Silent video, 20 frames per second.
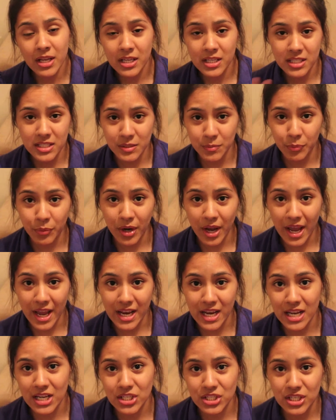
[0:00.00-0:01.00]

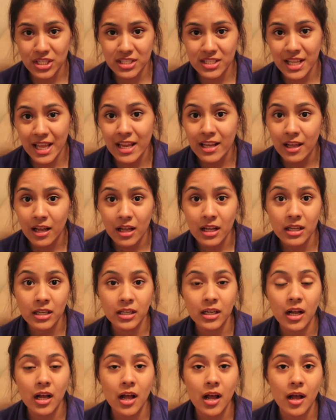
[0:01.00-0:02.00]
Sprite, and just like
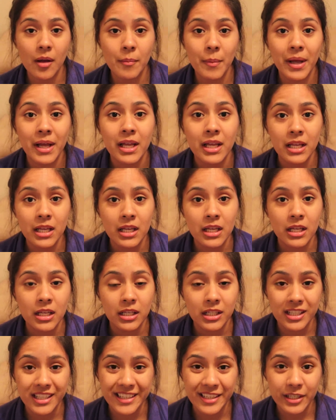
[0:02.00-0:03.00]

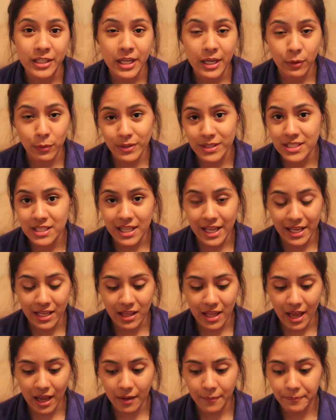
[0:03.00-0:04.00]
clear liquids like
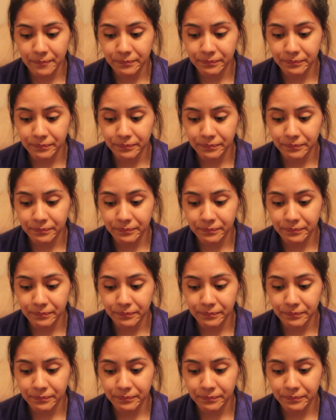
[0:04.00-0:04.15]
that.